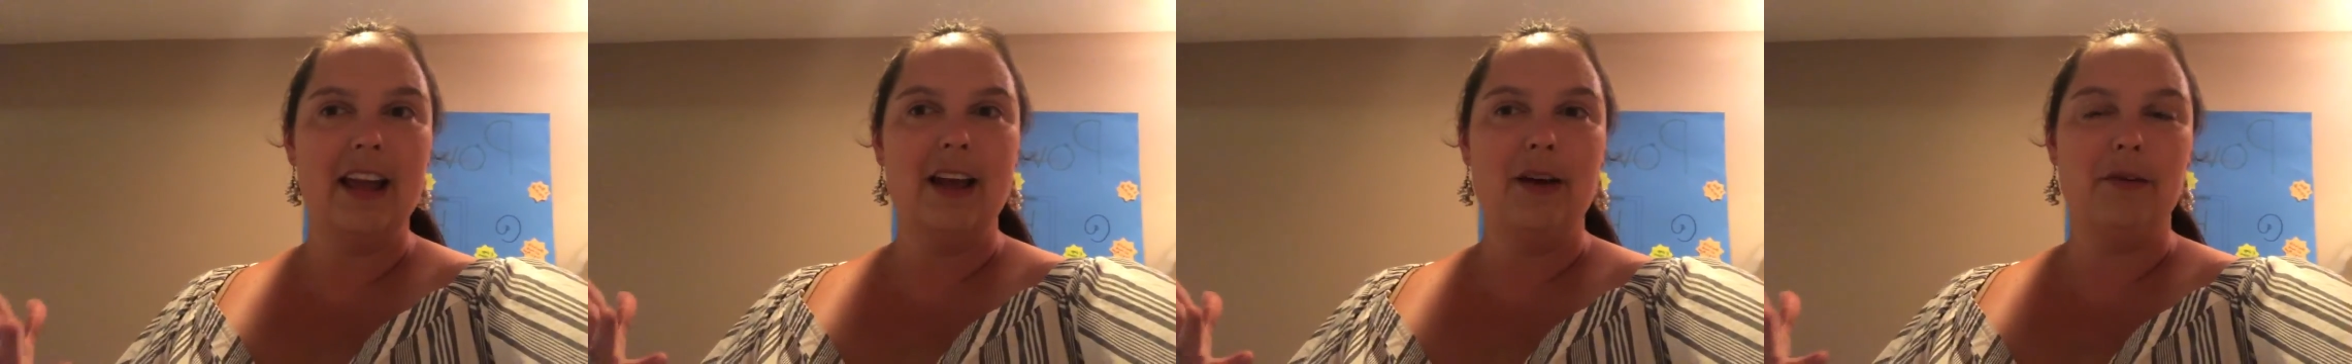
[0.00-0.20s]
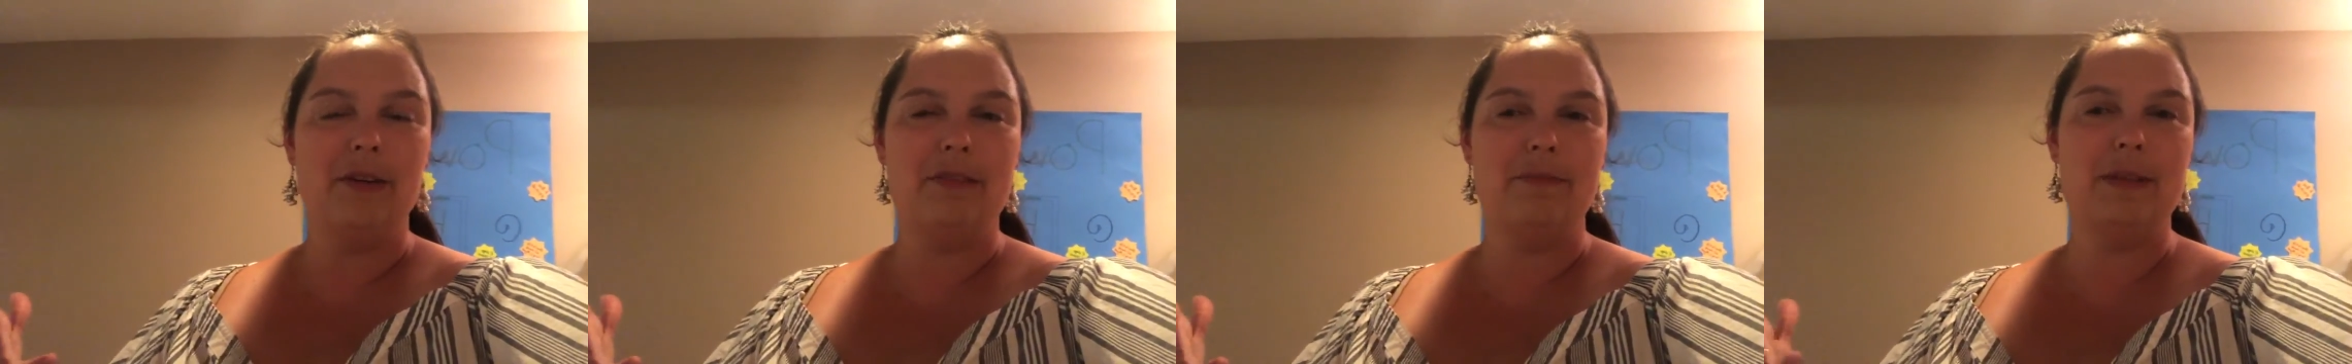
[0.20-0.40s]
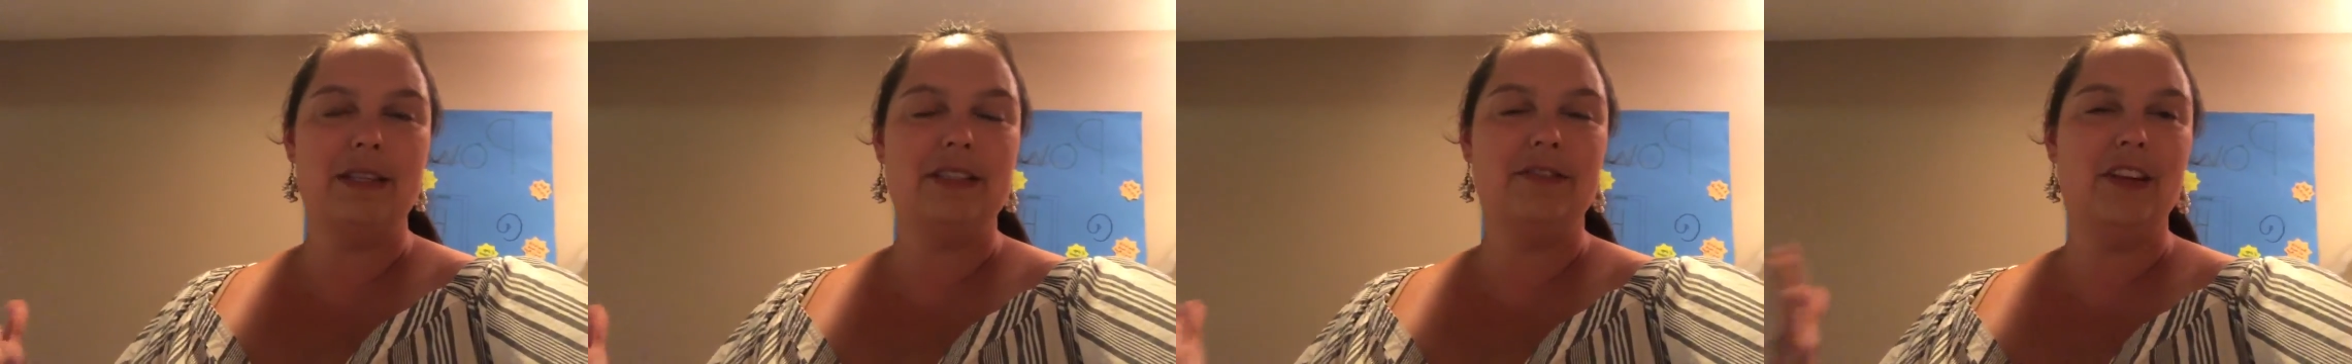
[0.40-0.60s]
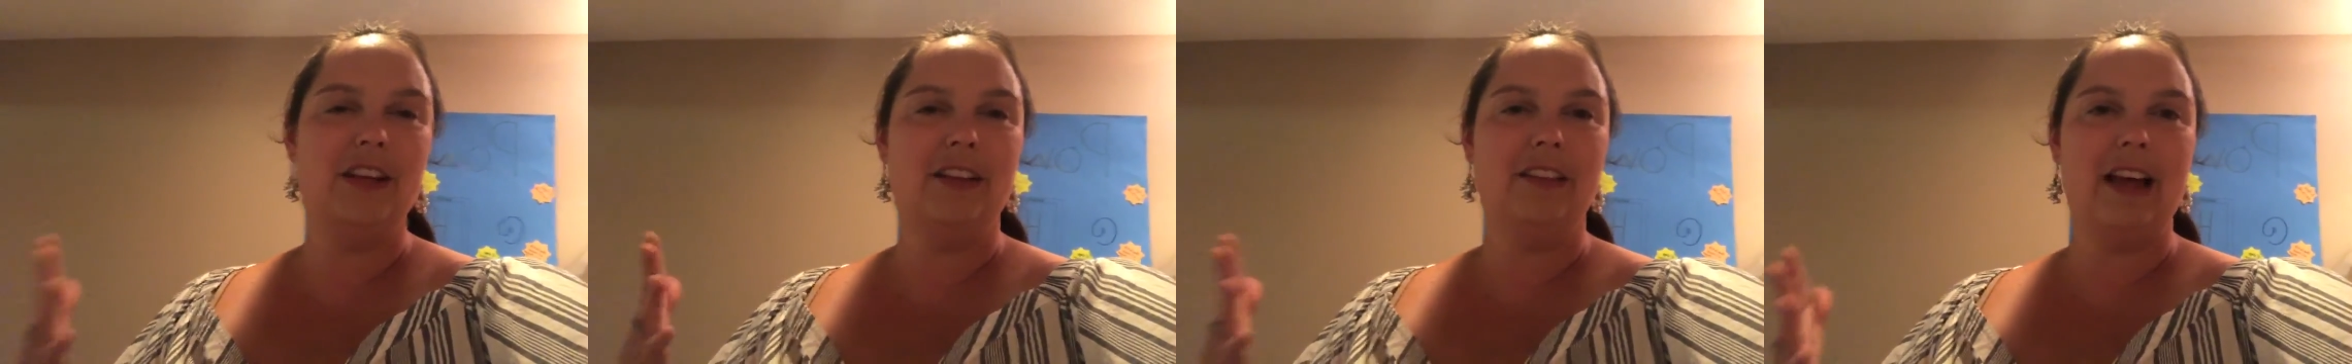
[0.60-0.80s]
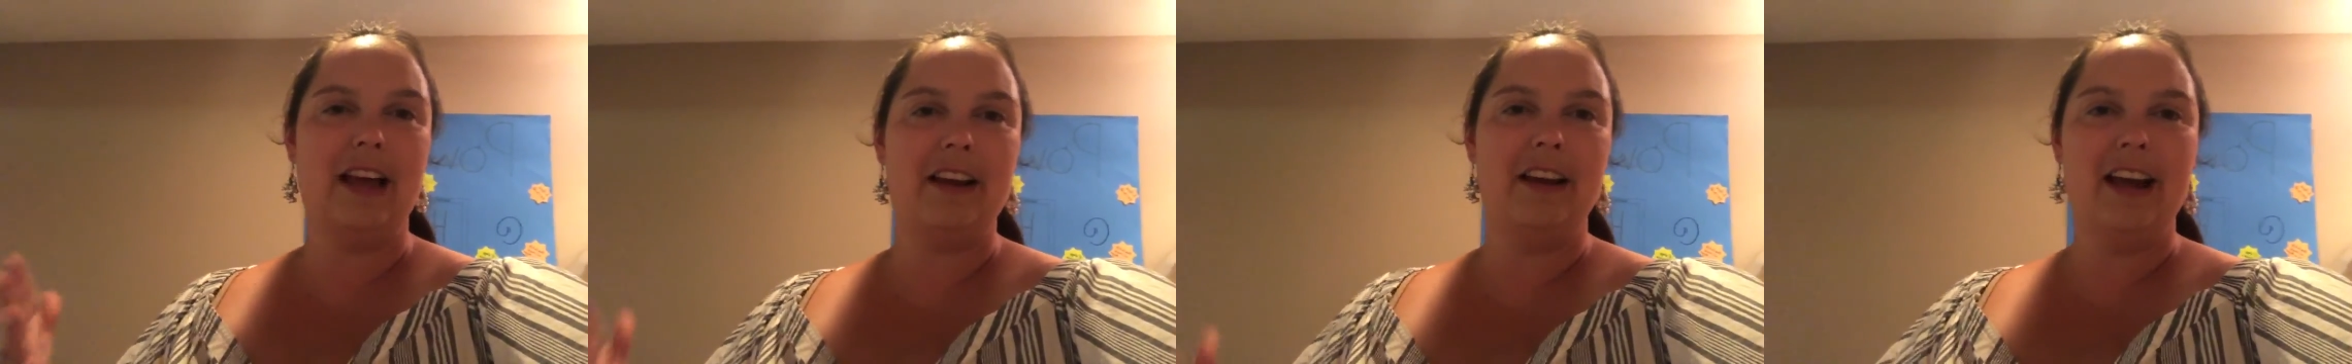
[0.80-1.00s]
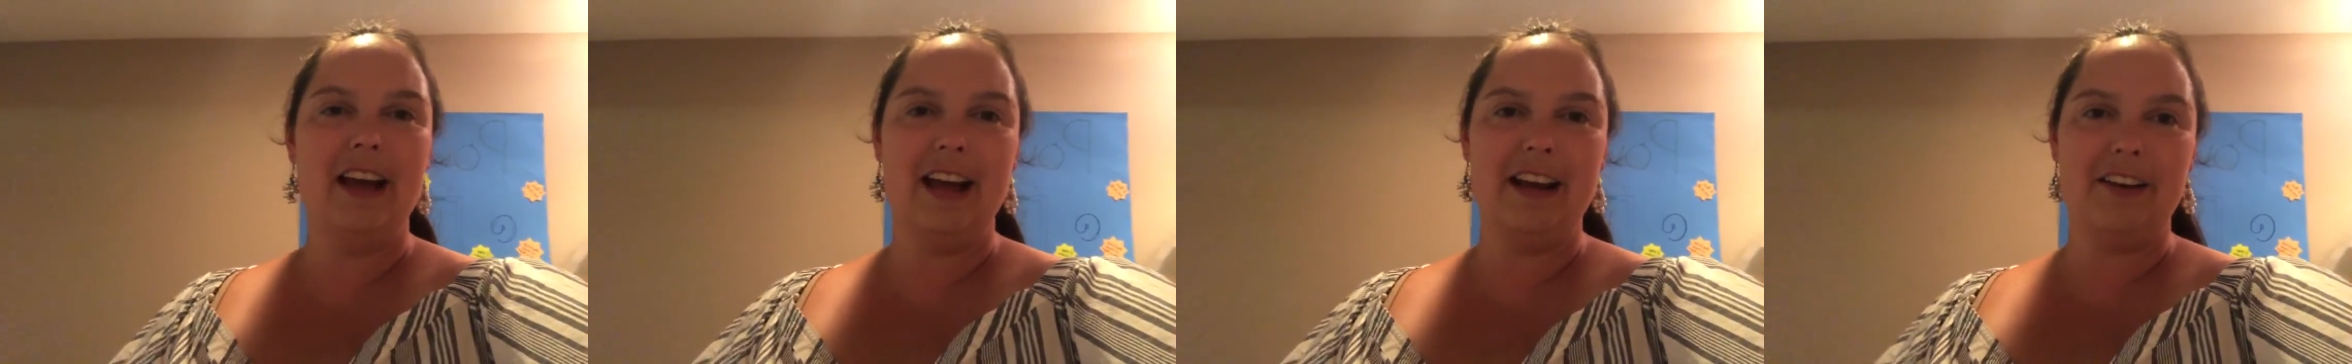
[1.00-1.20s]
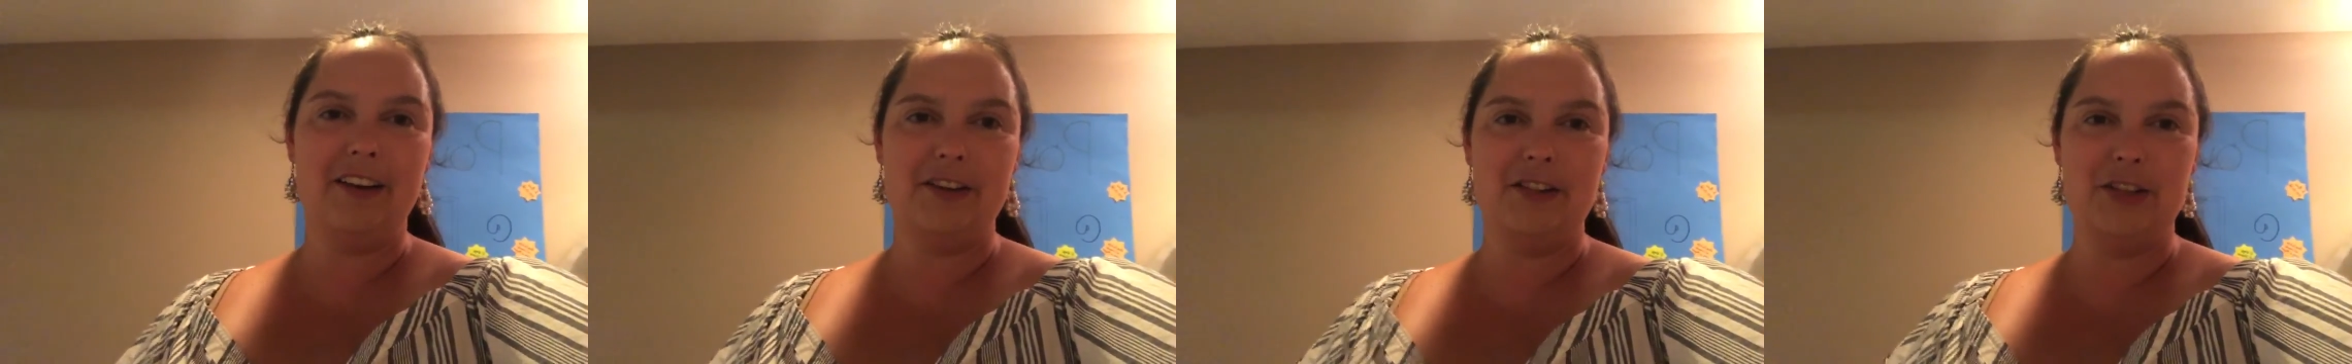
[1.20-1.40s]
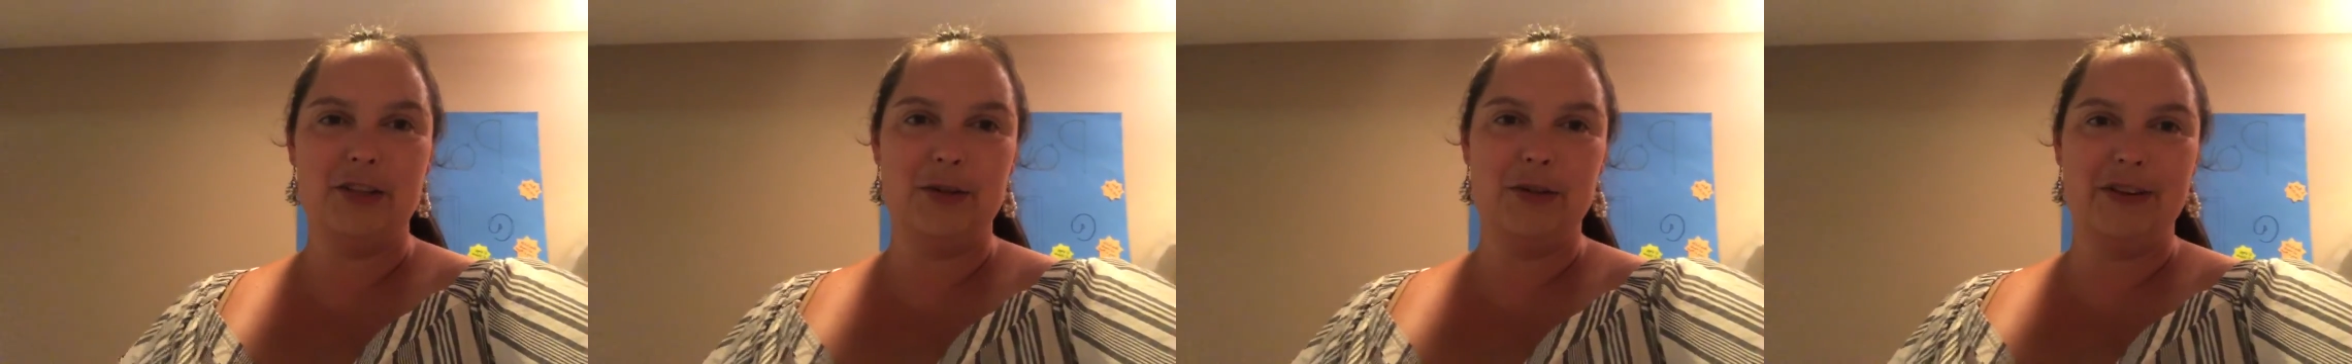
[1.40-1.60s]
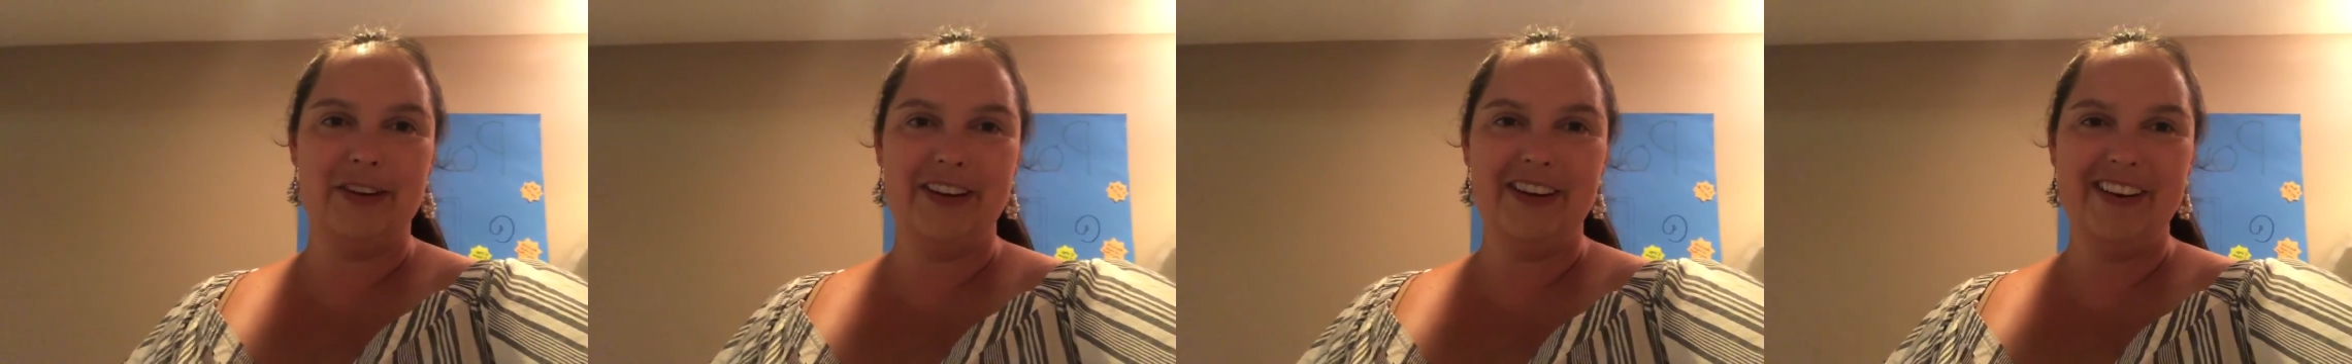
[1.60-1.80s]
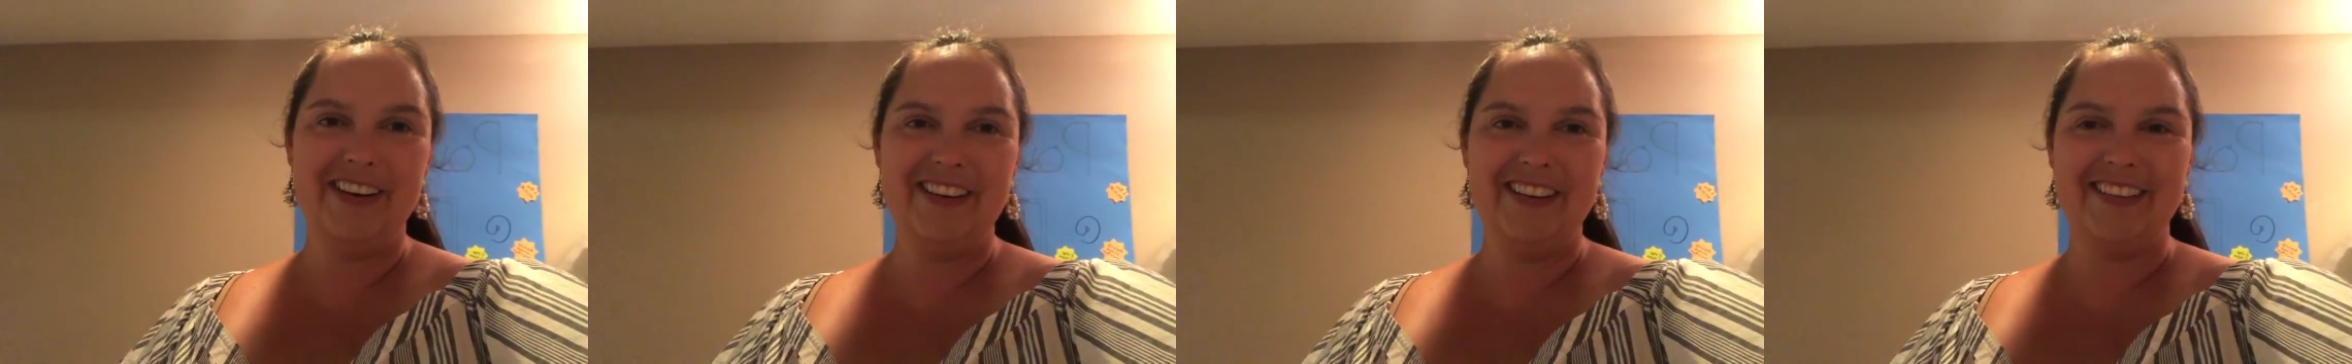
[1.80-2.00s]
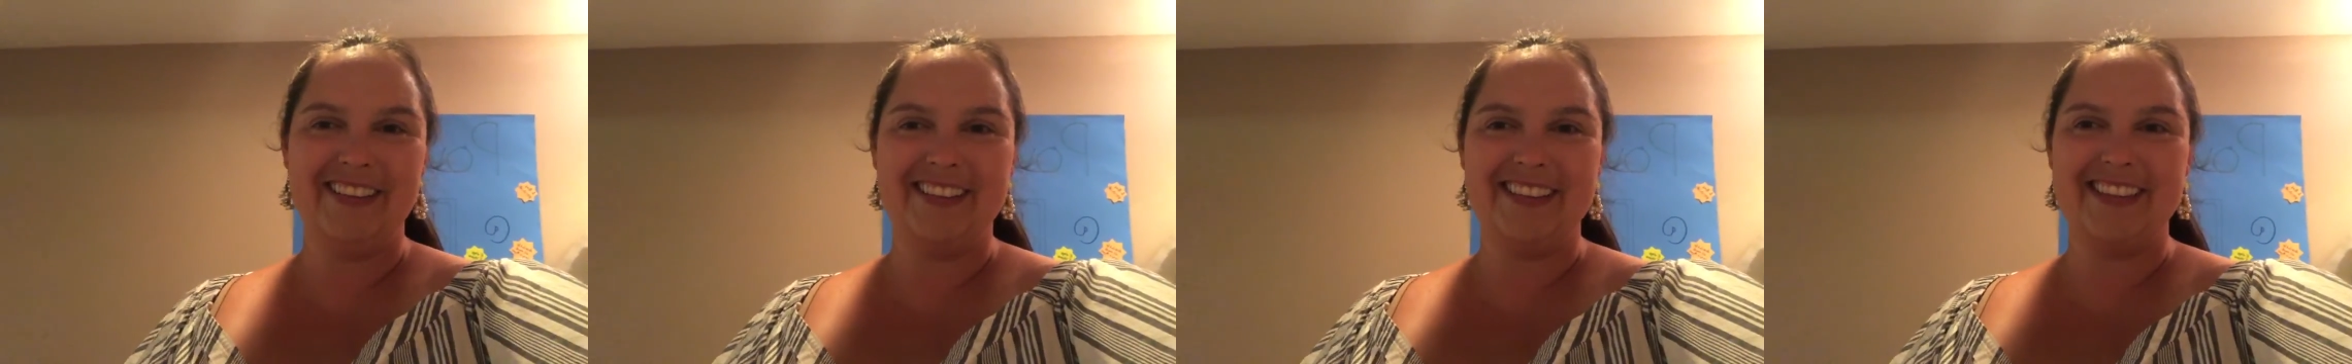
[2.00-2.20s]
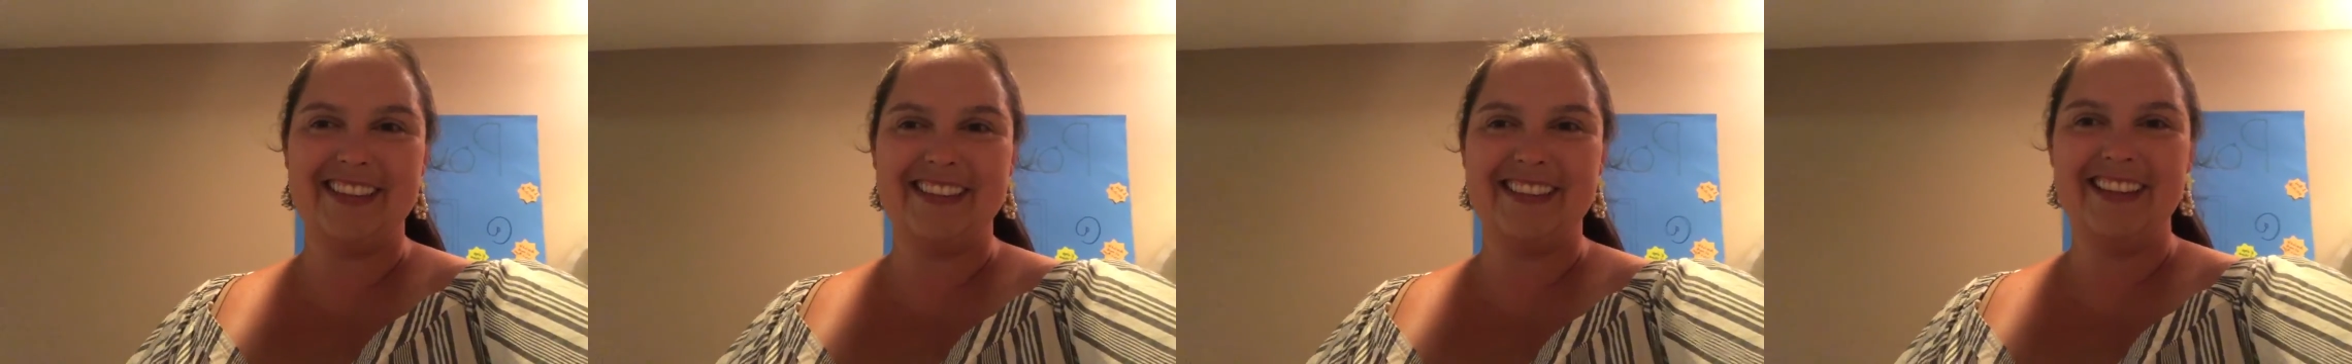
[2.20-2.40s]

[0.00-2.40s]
with Miss Violetta and her two girls.